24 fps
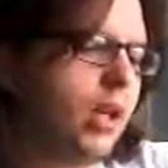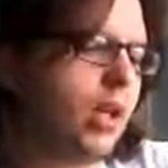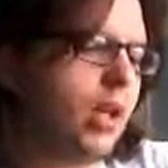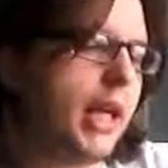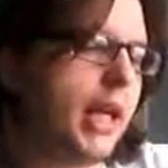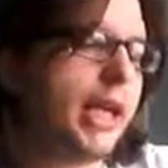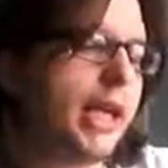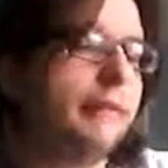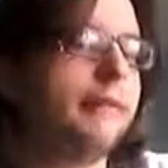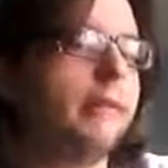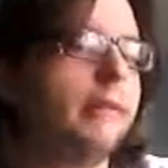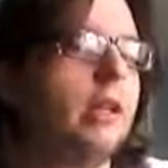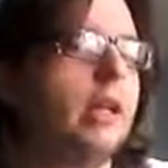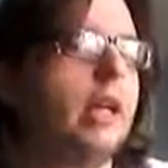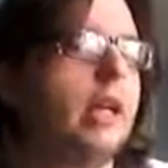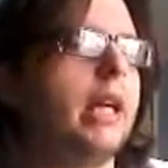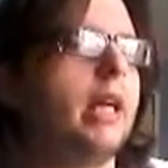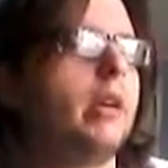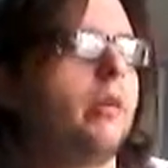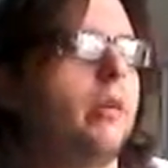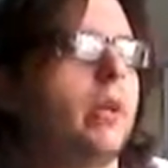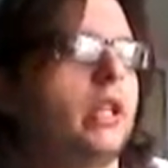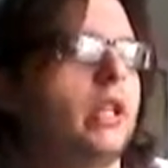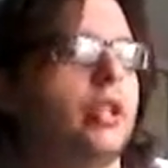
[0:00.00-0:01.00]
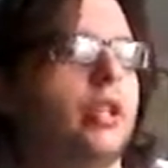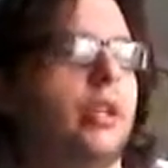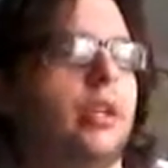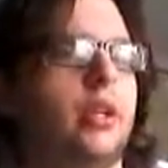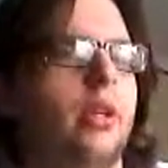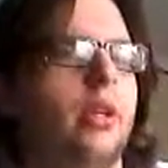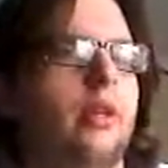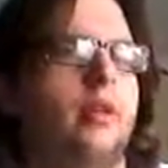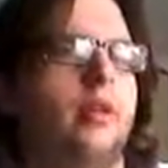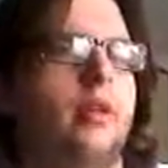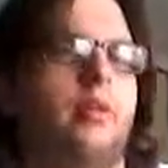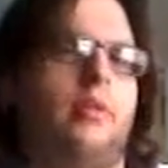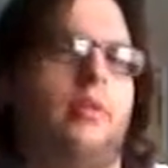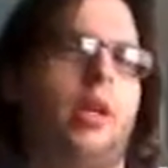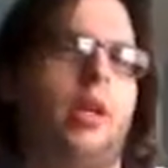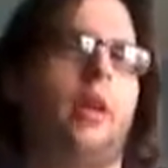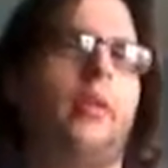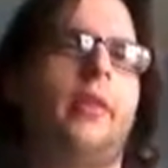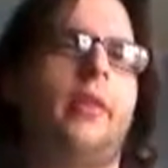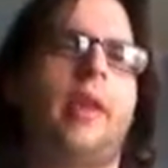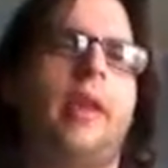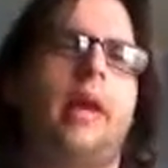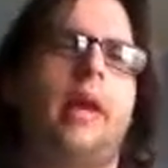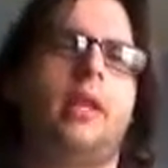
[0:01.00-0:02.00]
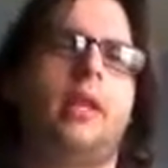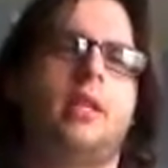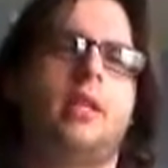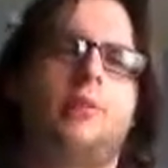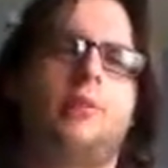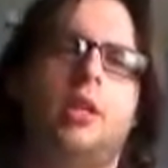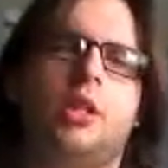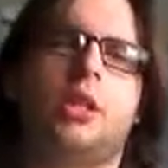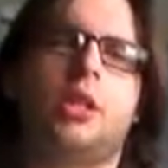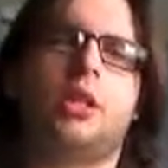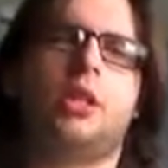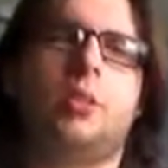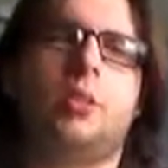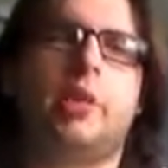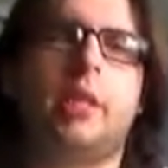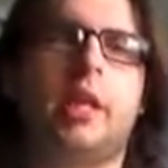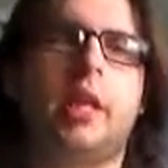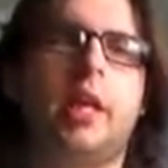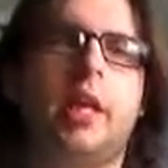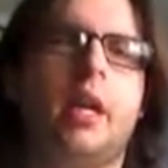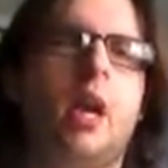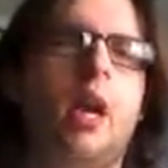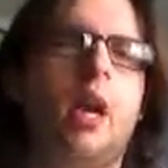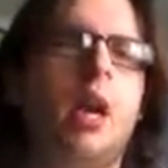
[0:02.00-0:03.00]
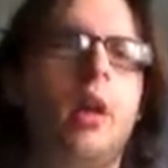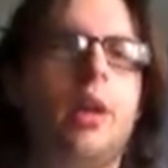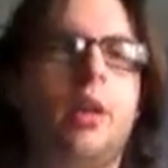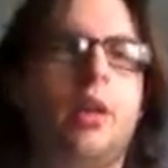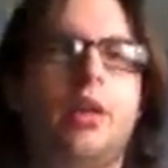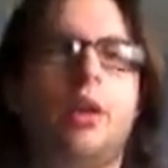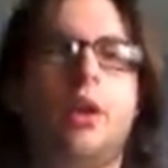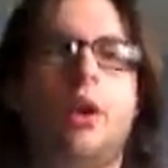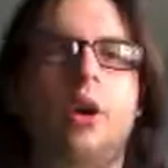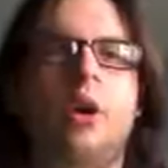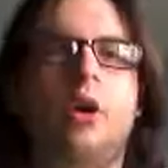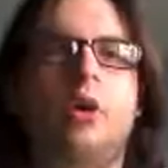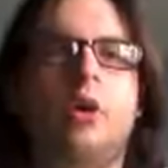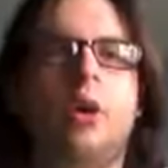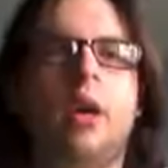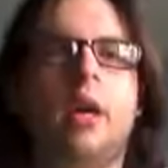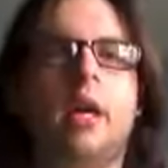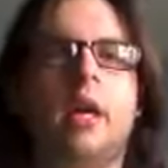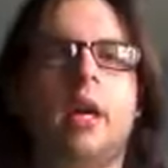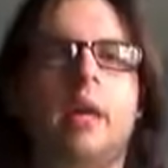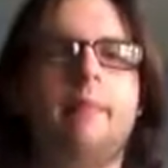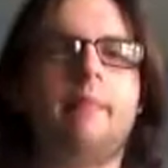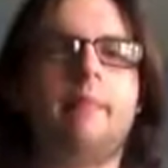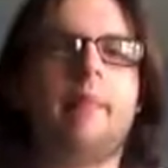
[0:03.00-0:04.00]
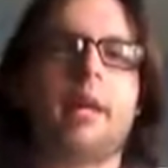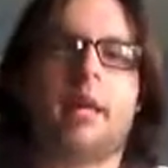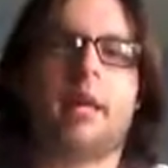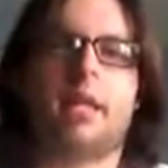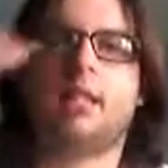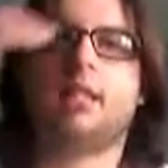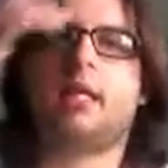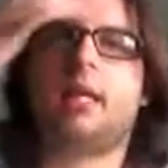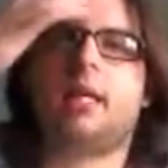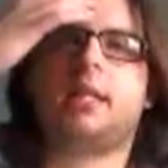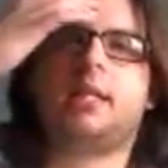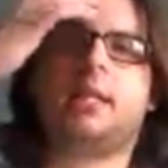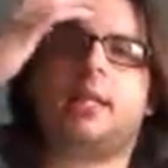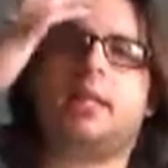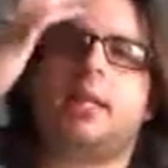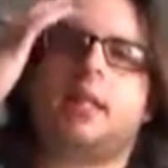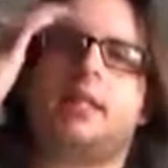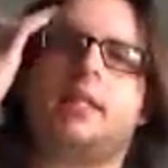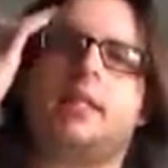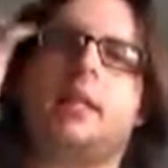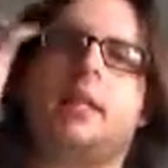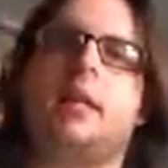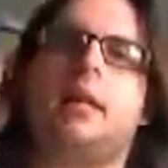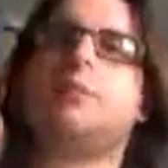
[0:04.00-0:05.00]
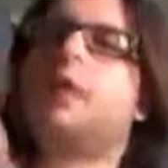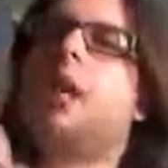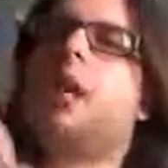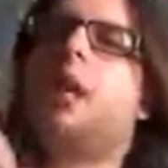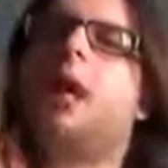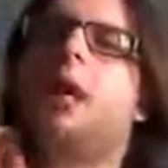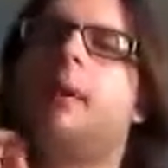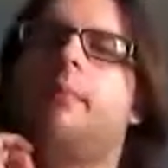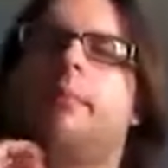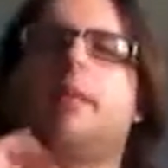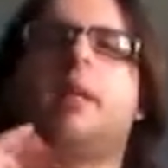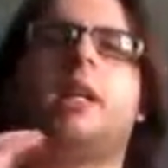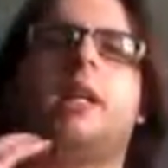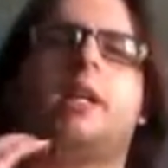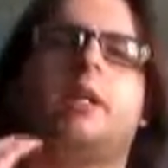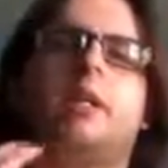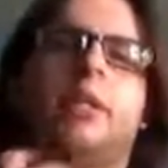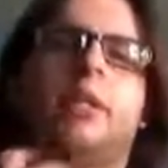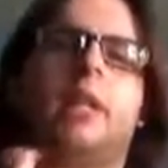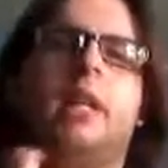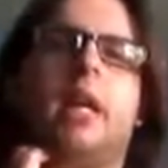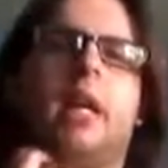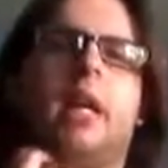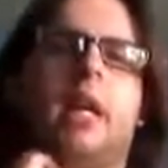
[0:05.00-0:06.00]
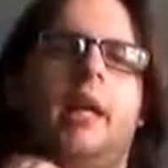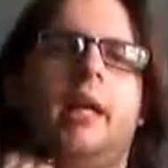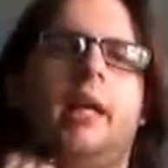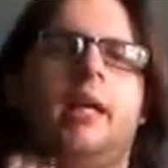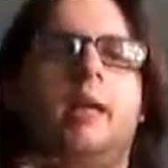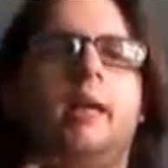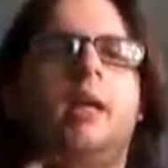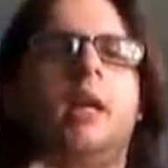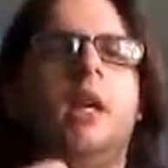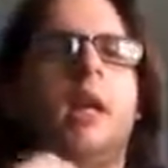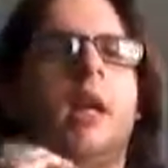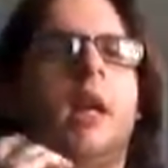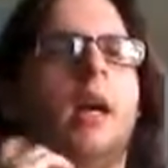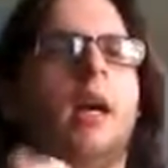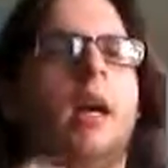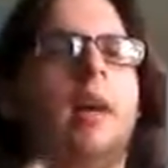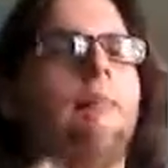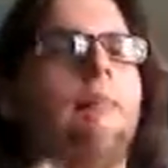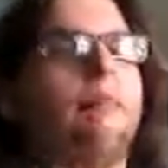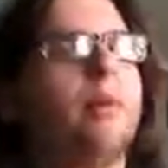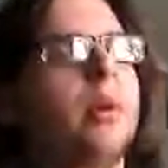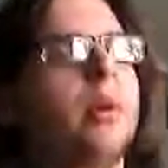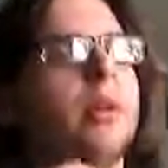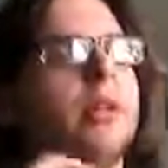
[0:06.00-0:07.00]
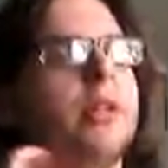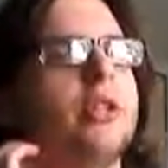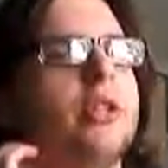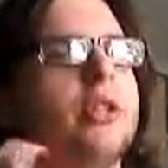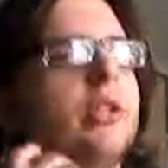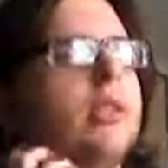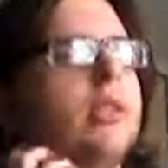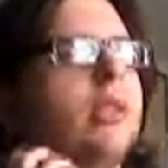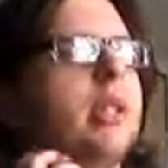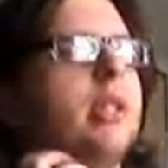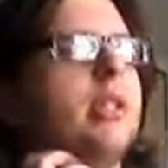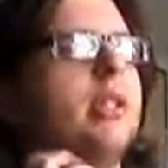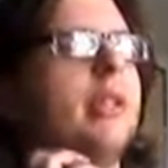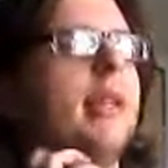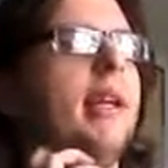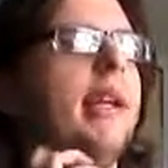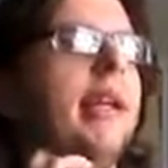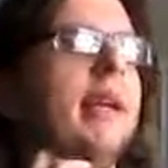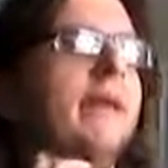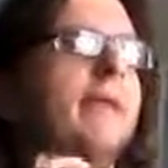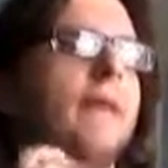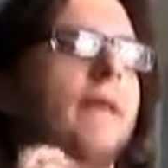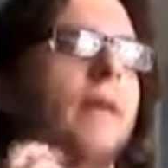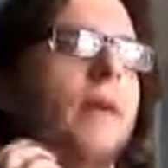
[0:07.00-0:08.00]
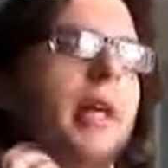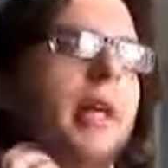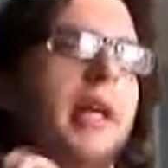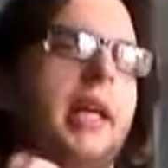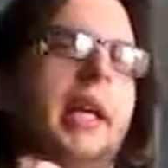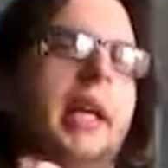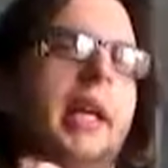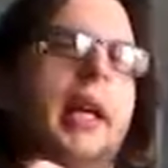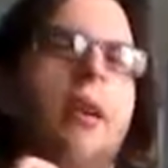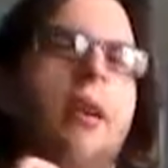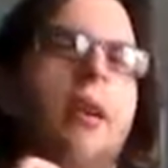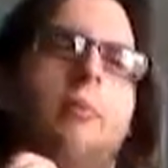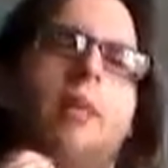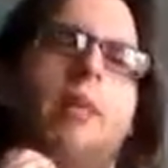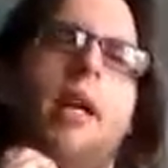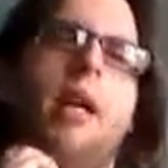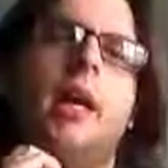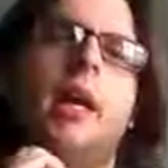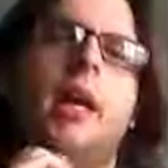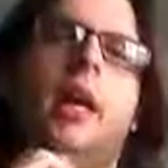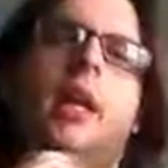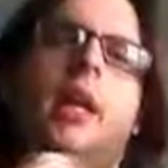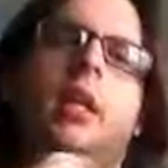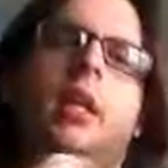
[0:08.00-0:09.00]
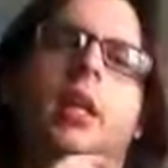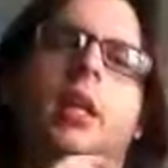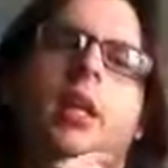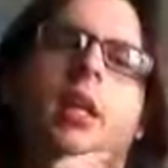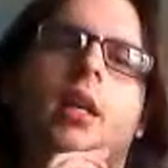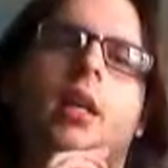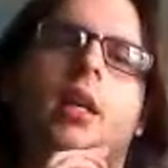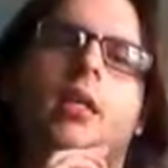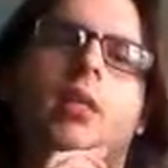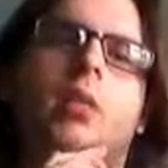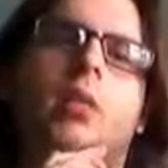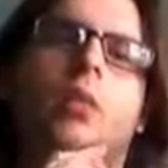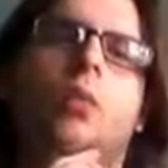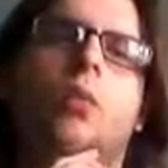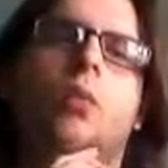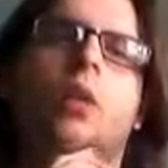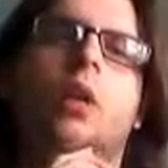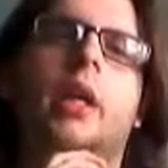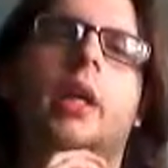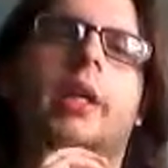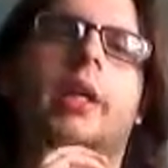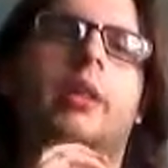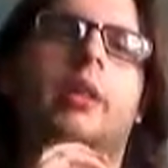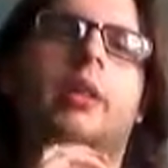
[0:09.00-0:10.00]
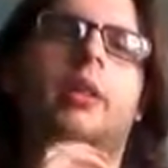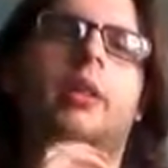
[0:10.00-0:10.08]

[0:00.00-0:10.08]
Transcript: I feel like we shouldn't have done that as much as we did, though it makes sense at the same time because the king, I'm pretty sure, is like freaking out a bit, and he doesn't want,